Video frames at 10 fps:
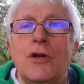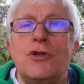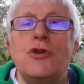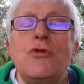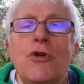
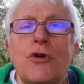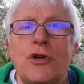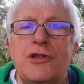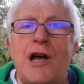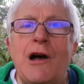do look
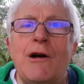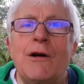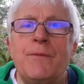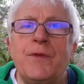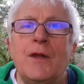at our
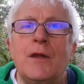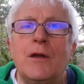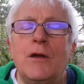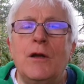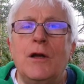
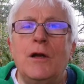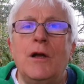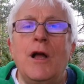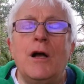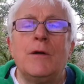
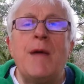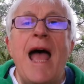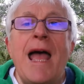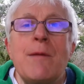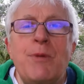um,
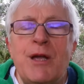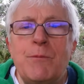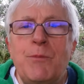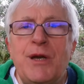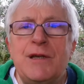
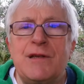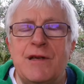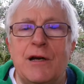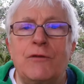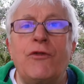Airbnb
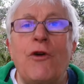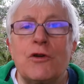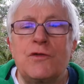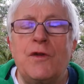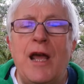site,
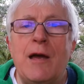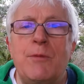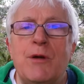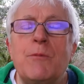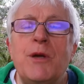
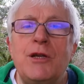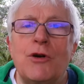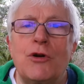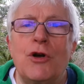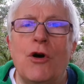
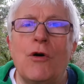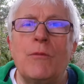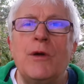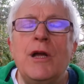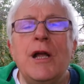
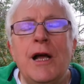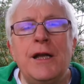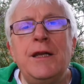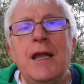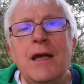FoxfordAirbnb.com,
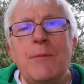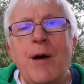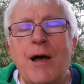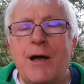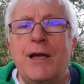and
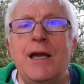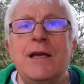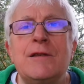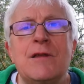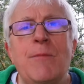nearby
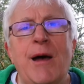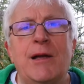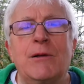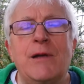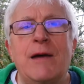is the
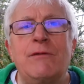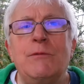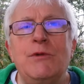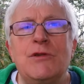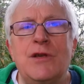Michael
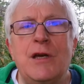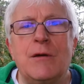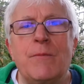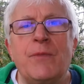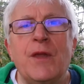Davitt
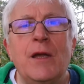Museum